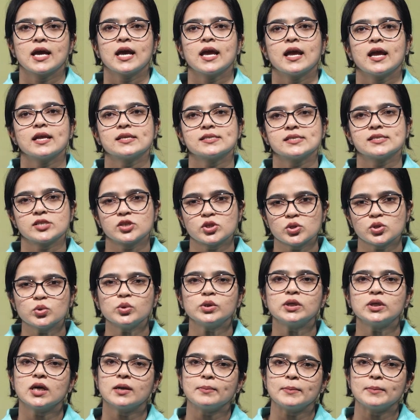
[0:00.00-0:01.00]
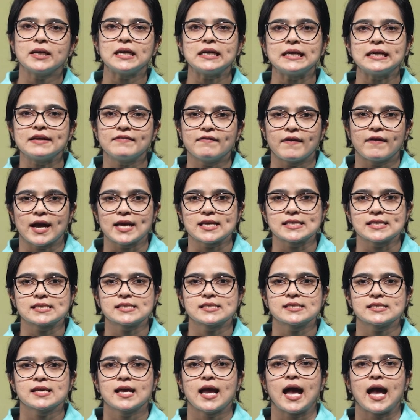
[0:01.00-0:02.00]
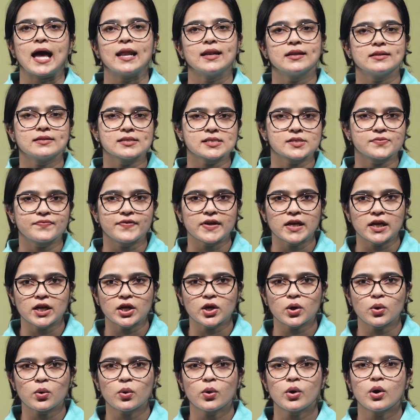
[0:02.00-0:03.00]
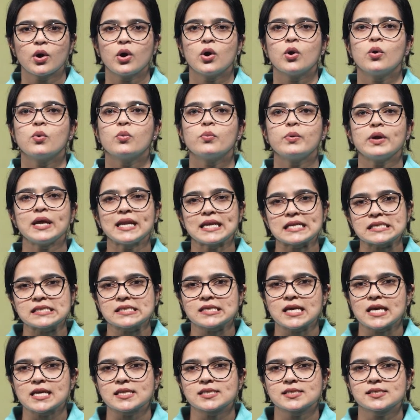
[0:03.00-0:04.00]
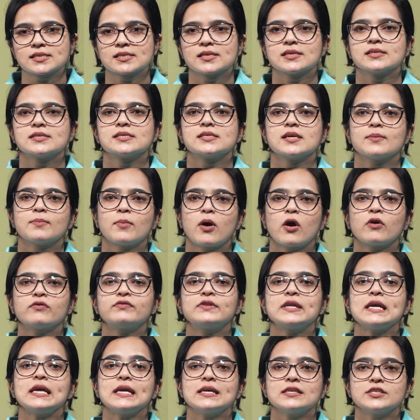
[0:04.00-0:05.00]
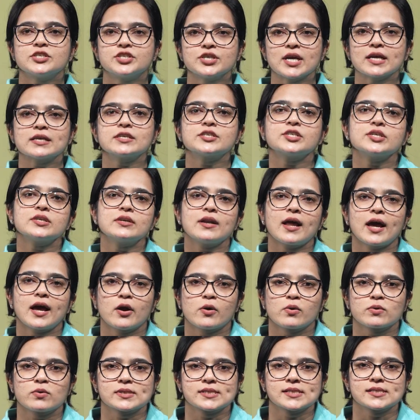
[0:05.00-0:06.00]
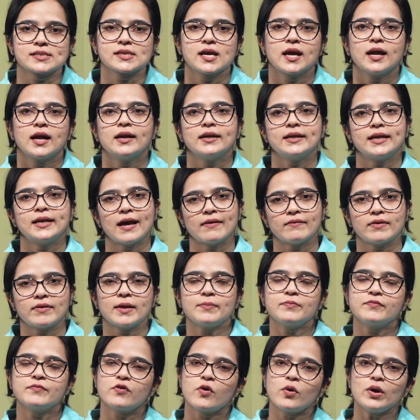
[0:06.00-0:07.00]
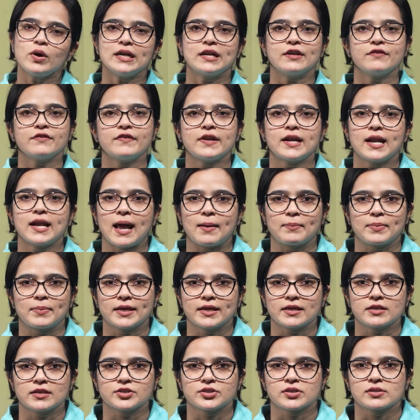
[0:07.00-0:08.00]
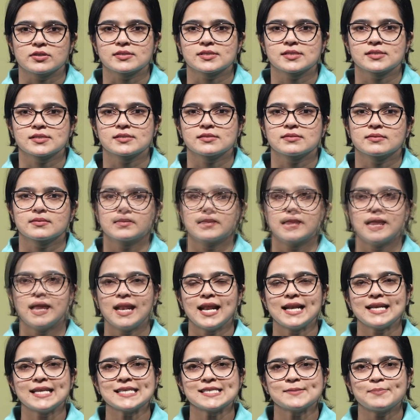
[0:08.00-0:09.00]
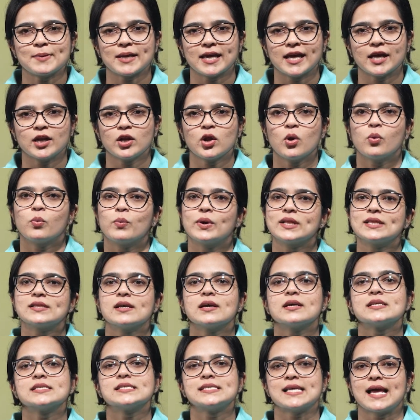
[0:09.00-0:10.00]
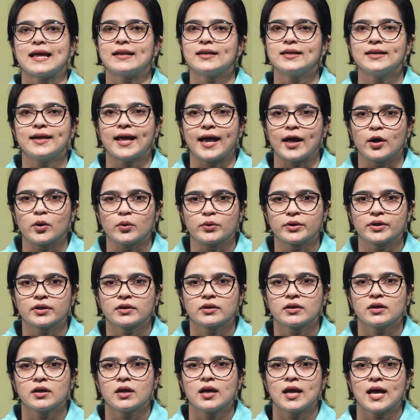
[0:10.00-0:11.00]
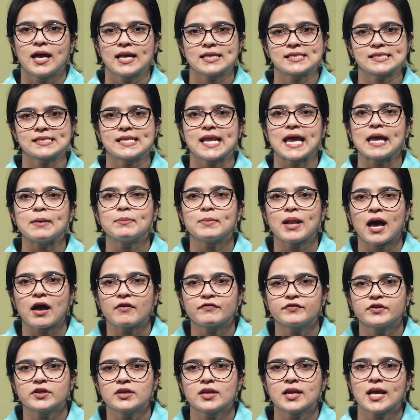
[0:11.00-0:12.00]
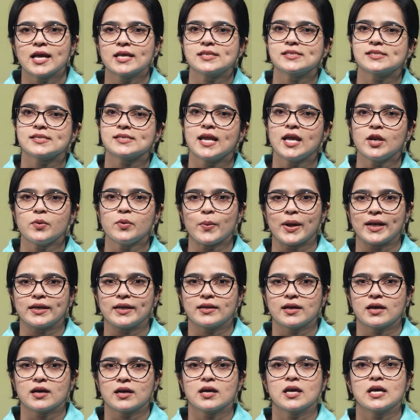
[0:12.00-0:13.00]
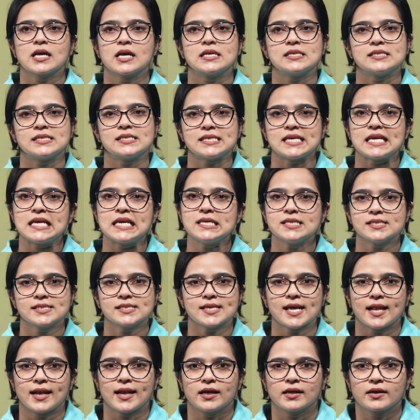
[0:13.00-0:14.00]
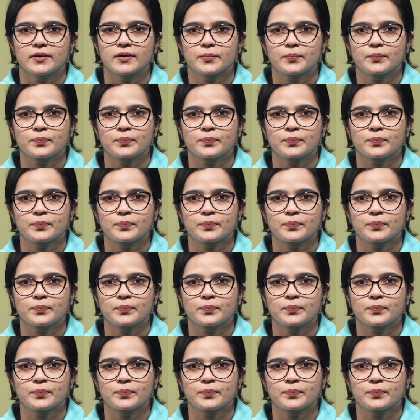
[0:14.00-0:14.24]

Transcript: It's a two-terminal device, and in this video, we discuss some of the junction diodes developed for different applications. Let us begin with zener diode. It's named after its inventor zener.